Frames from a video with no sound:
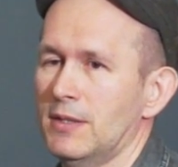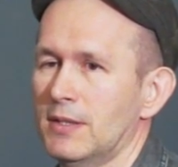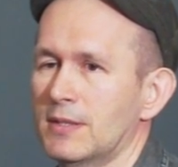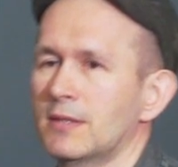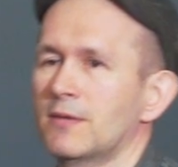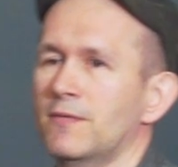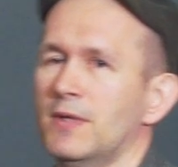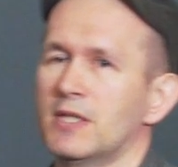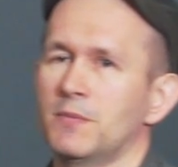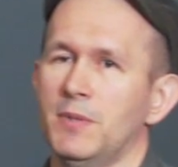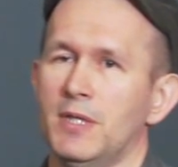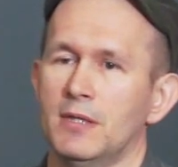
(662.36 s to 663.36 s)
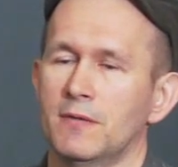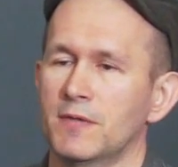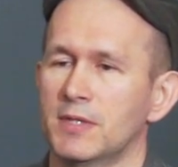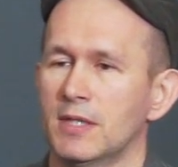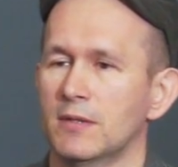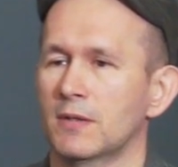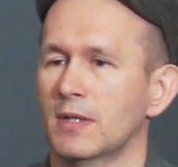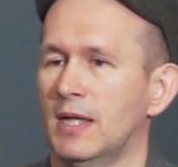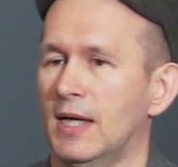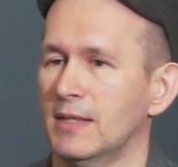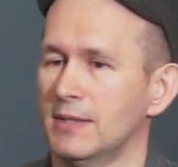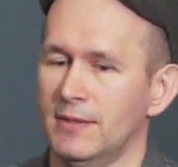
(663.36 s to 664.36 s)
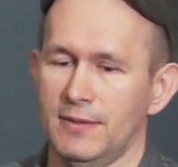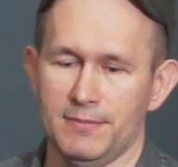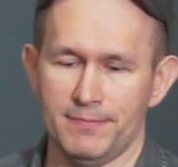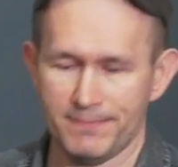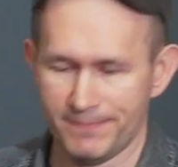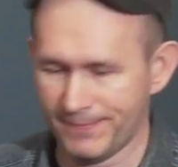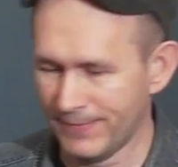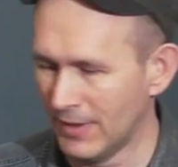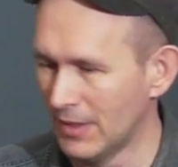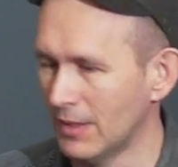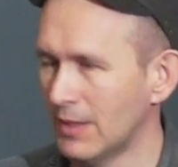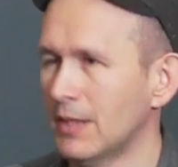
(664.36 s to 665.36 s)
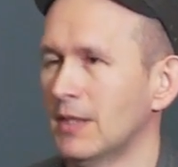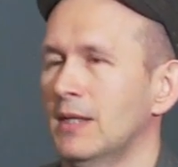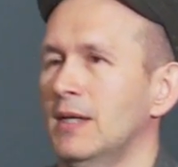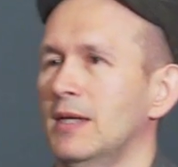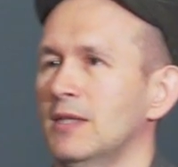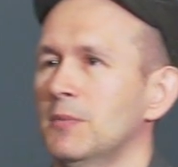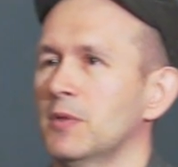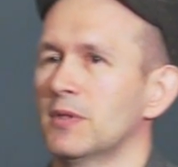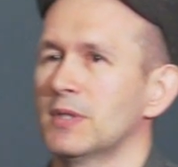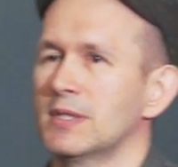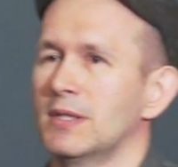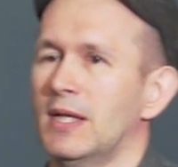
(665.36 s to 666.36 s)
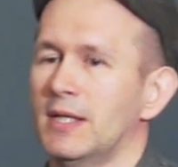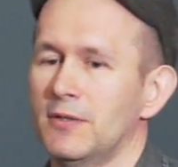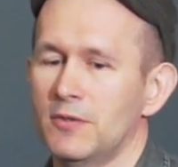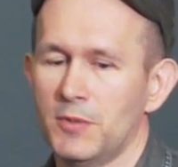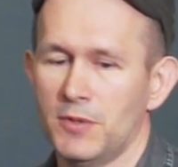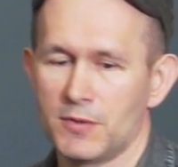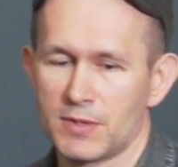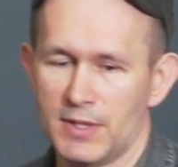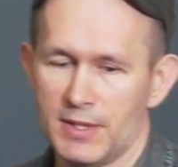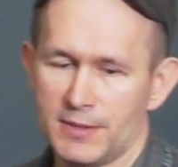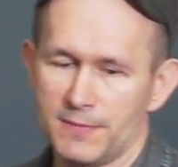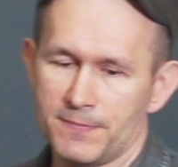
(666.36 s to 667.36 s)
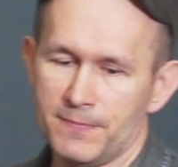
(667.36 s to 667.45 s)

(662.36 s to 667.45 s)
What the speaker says: is things being of a single class, and the model is likely to be useless.